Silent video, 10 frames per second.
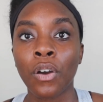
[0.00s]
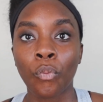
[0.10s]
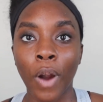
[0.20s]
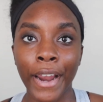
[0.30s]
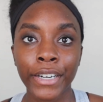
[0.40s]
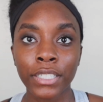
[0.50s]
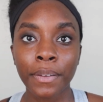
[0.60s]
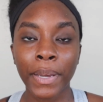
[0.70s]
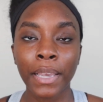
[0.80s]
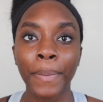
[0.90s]
wires
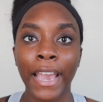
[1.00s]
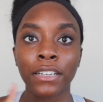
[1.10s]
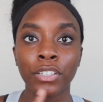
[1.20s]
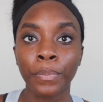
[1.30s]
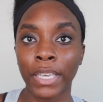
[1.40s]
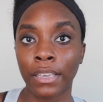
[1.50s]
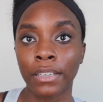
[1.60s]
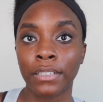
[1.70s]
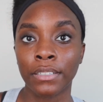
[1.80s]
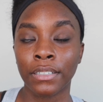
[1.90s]
the money back to
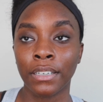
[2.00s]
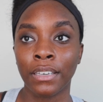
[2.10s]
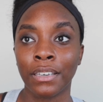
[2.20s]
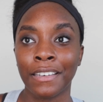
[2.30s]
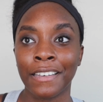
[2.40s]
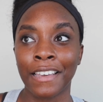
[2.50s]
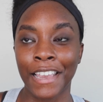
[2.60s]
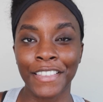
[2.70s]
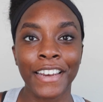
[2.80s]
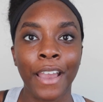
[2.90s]
me
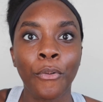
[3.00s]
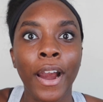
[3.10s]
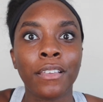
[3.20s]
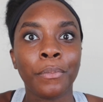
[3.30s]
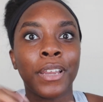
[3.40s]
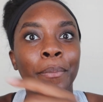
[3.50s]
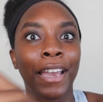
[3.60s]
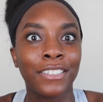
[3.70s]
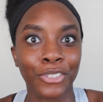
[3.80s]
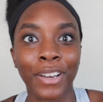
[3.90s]
and then I wire the money
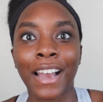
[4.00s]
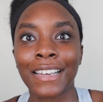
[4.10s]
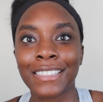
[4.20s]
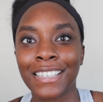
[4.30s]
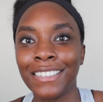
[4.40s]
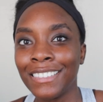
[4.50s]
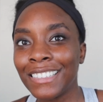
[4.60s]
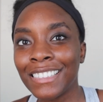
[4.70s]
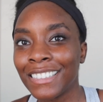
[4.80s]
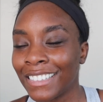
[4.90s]
back to you guys?
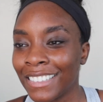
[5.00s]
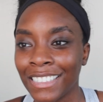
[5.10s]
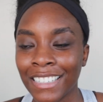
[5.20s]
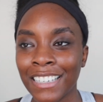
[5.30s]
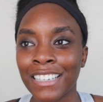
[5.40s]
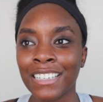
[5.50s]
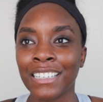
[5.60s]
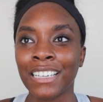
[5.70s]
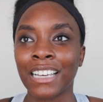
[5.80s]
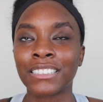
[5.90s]

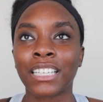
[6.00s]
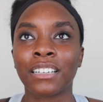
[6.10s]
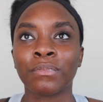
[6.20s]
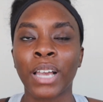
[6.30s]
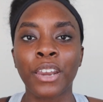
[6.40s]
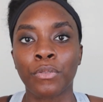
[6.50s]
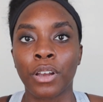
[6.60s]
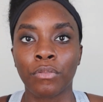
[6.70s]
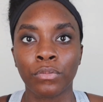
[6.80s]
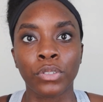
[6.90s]
He's like, I don't
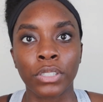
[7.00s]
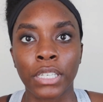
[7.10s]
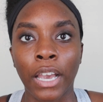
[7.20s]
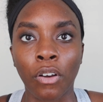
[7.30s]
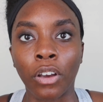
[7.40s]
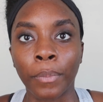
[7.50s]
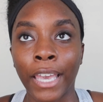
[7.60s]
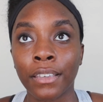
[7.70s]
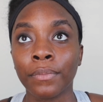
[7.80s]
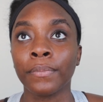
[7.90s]
know. We'll see. I'll call you
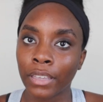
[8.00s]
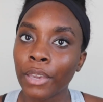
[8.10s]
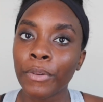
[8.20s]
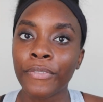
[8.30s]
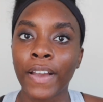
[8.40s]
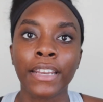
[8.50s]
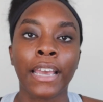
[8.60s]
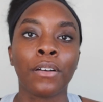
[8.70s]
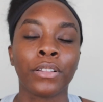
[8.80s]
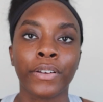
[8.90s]
back. Then we
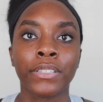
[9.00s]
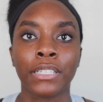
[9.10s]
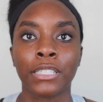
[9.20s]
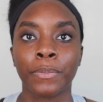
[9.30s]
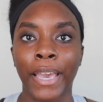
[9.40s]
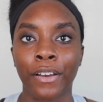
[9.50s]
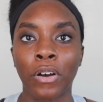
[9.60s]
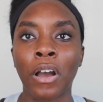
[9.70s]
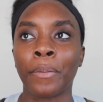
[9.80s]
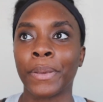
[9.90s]
find out closing's back
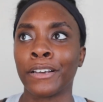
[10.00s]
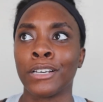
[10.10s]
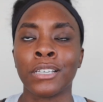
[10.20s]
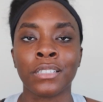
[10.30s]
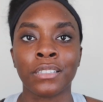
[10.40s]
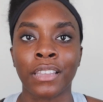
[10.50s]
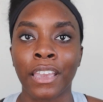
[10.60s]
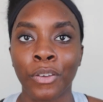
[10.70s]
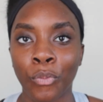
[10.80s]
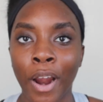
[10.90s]
on because
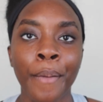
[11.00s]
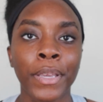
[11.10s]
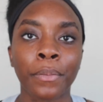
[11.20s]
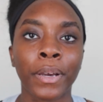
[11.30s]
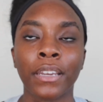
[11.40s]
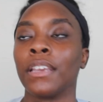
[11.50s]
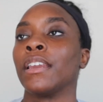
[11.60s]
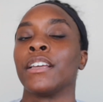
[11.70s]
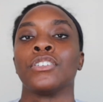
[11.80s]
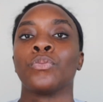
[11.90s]
they can wire me the money
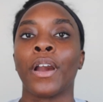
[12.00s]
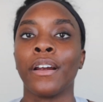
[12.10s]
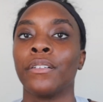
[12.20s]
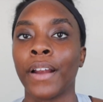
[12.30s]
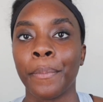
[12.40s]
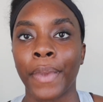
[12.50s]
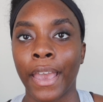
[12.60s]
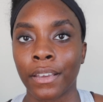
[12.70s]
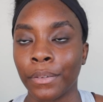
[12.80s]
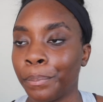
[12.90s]
and I just wire it right
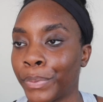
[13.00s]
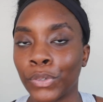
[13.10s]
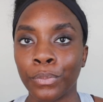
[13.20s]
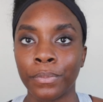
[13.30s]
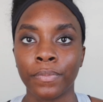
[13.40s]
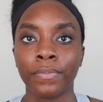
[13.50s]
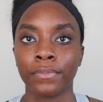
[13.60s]
back. Boom.